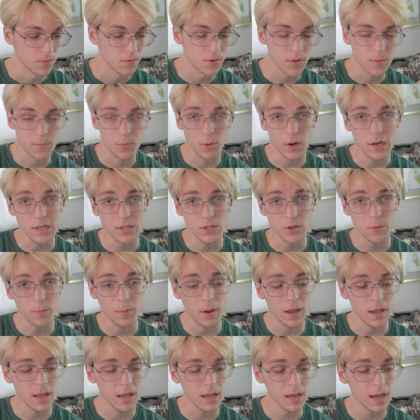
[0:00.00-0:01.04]
For the price you're
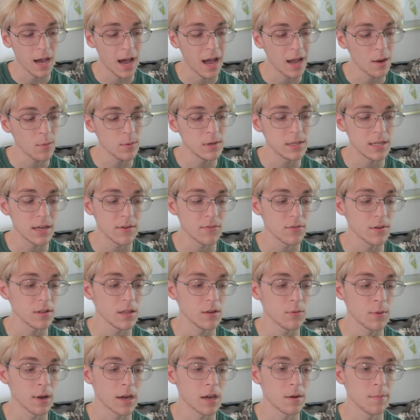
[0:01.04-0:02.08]
paying, I would
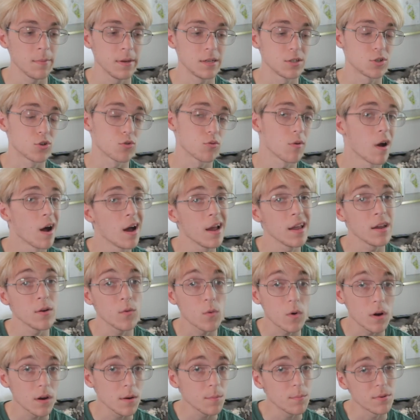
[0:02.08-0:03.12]
definitely recommend trying
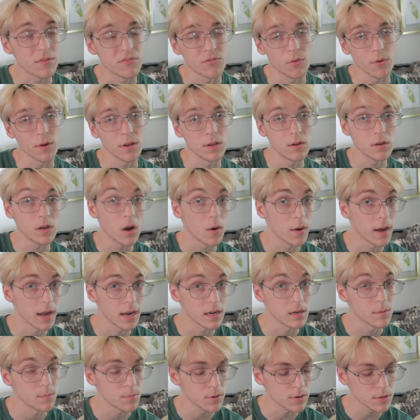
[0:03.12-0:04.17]
one before you go
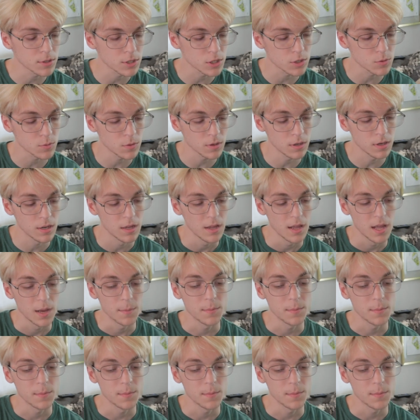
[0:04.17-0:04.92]
ahead and purchase one,